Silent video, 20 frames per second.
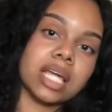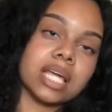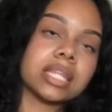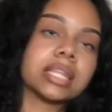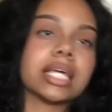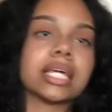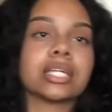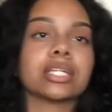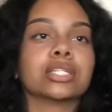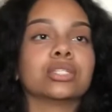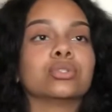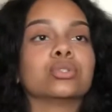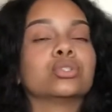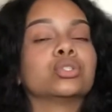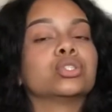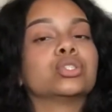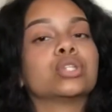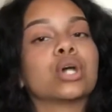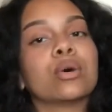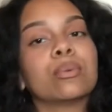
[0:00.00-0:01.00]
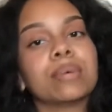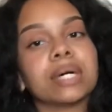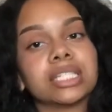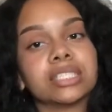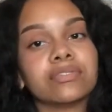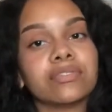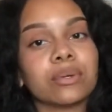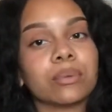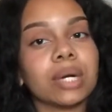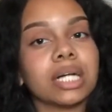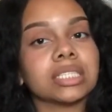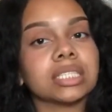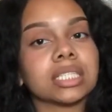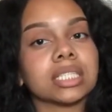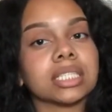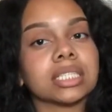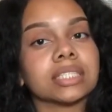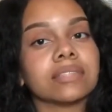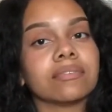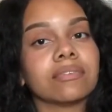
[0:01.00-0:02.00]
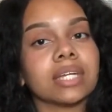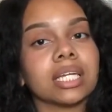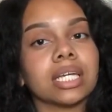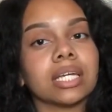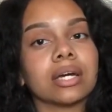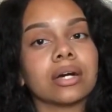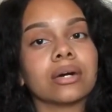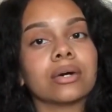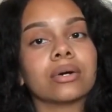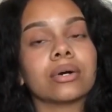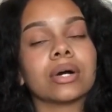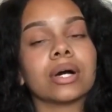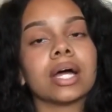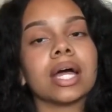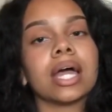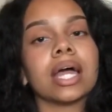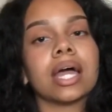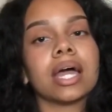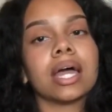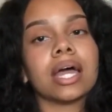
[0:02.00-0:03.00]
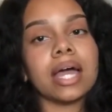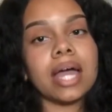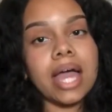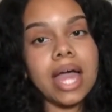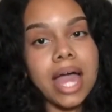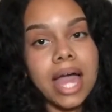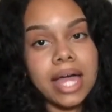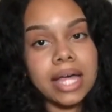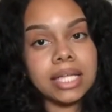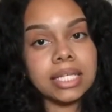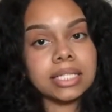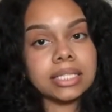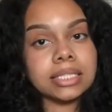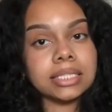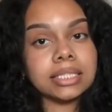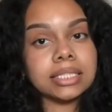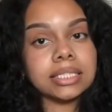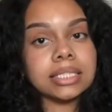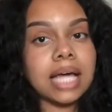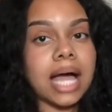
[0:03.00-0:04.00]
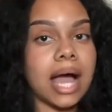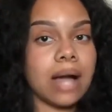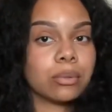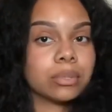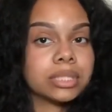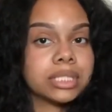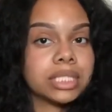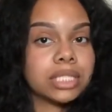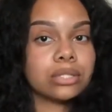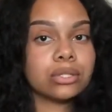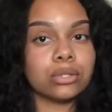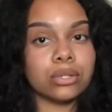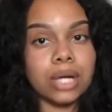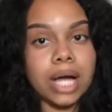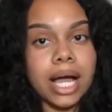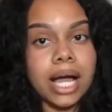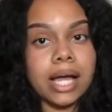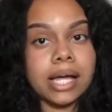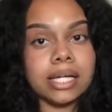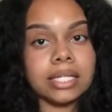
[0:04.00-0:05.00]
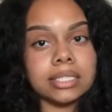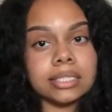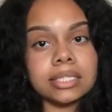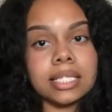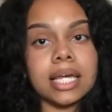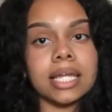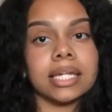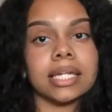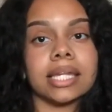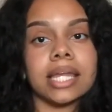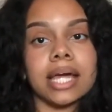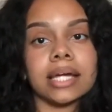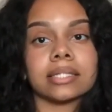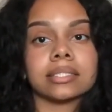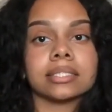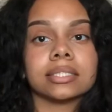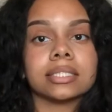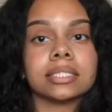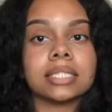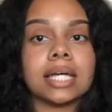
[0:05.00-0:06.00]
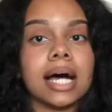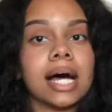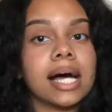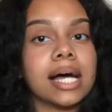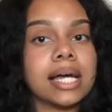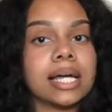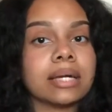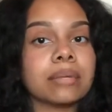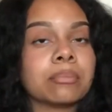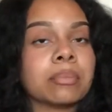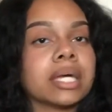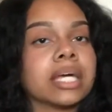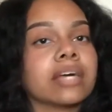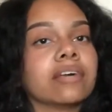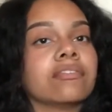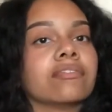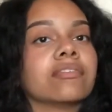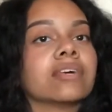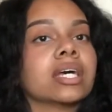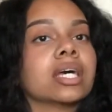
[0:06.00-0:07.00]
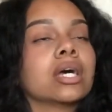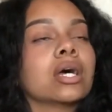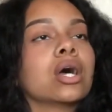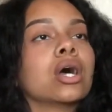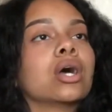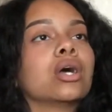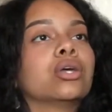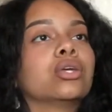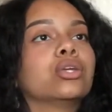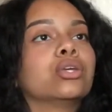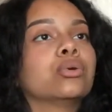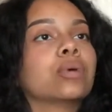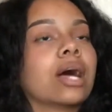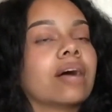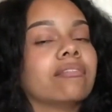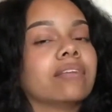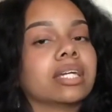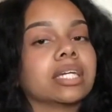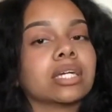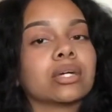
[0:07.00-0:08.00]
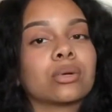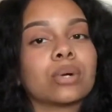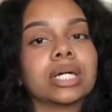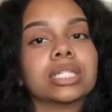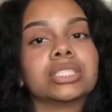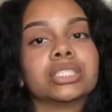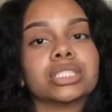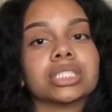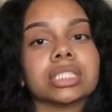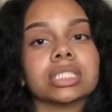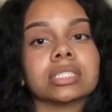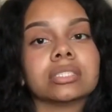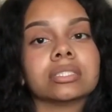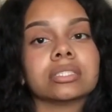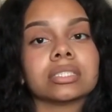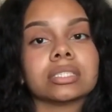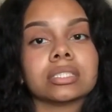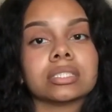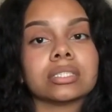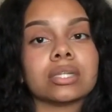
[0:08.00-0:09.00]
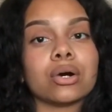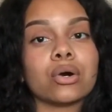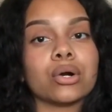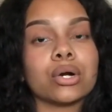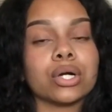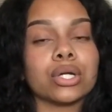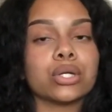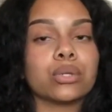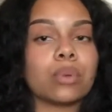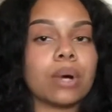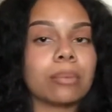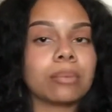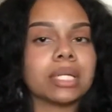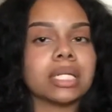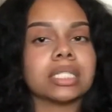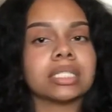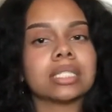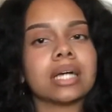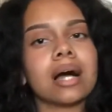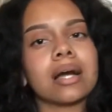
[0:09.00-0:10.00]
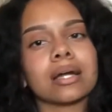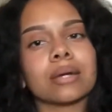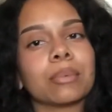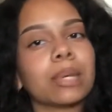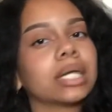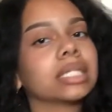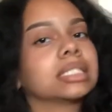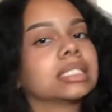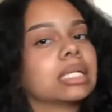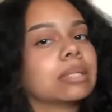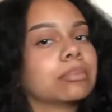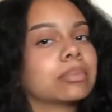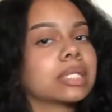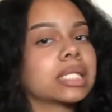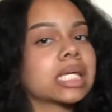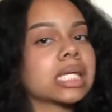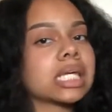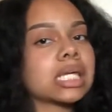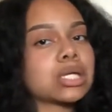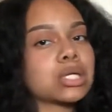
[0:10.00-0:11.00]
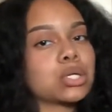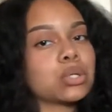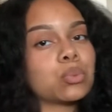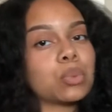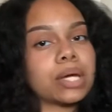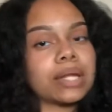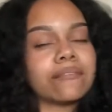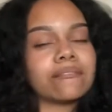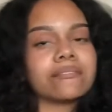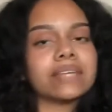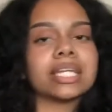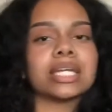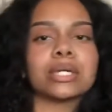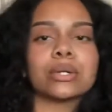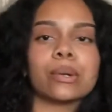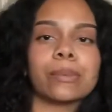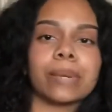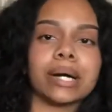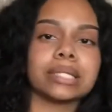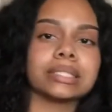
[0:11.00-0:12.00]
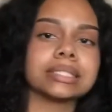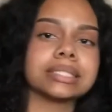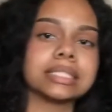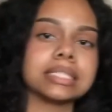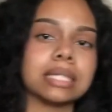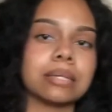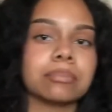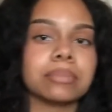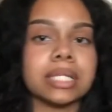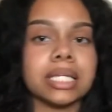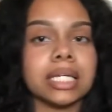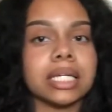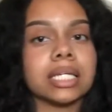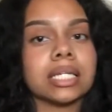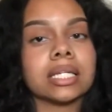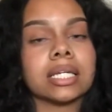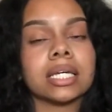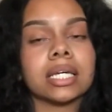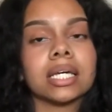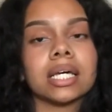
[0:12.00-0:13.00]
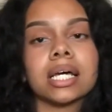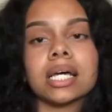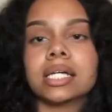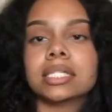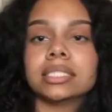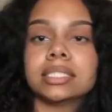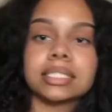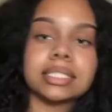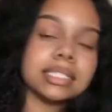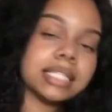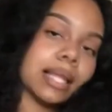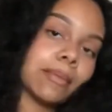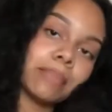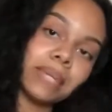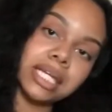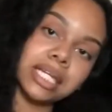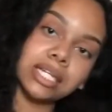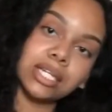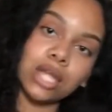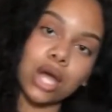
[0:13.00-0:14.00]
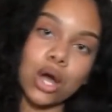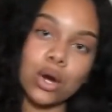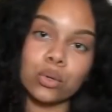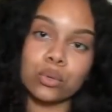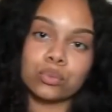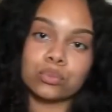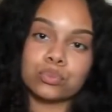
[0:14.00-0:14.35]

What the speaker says: Thank you so much for watching this video. And I will see you guys next time. If you have any questions or you want me to talk about something, you want a video about something, just let me know.